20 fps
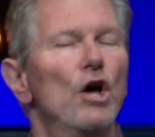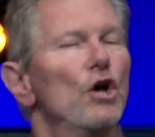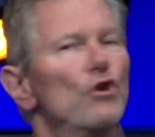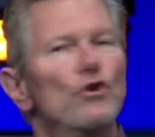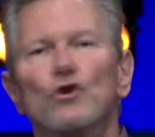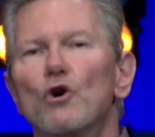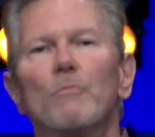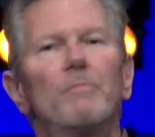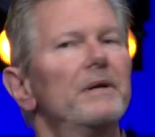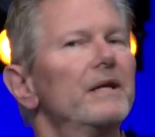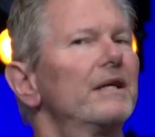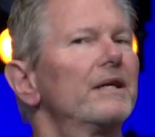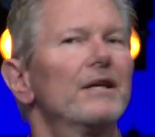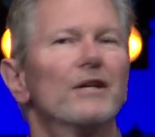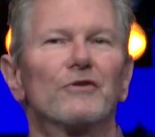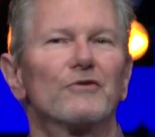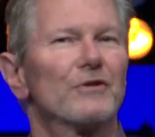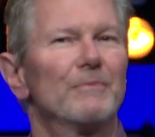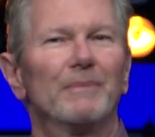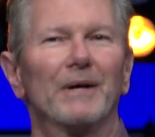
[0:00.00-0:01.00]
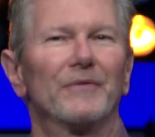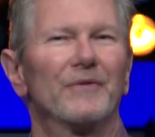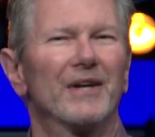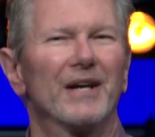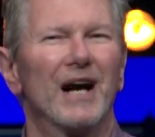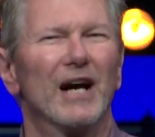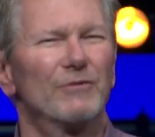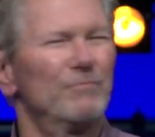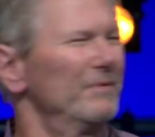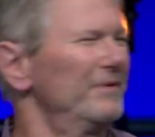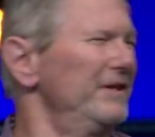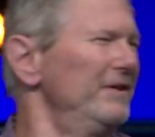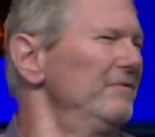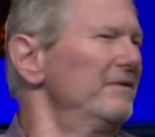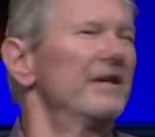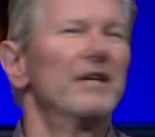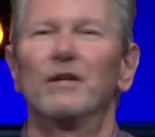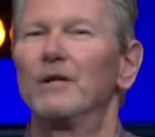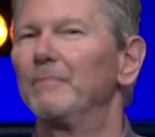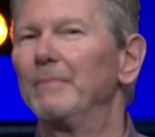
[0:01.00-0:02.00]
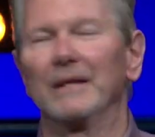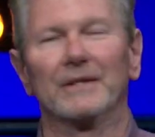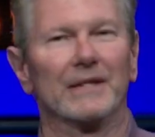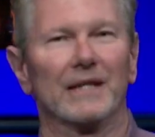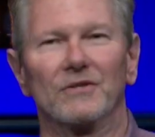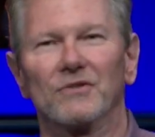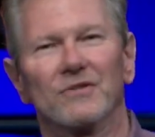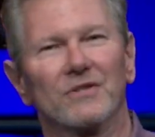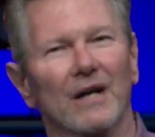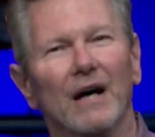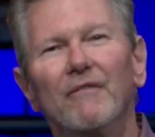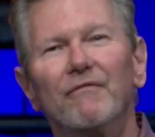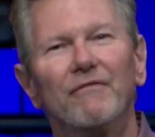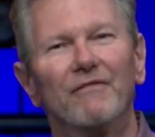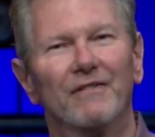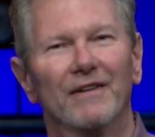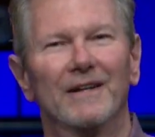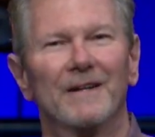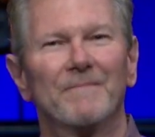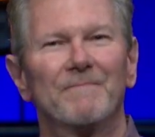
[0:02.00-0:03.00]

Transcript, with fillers: Nobody cares about the gospel. They don't care about that stuff.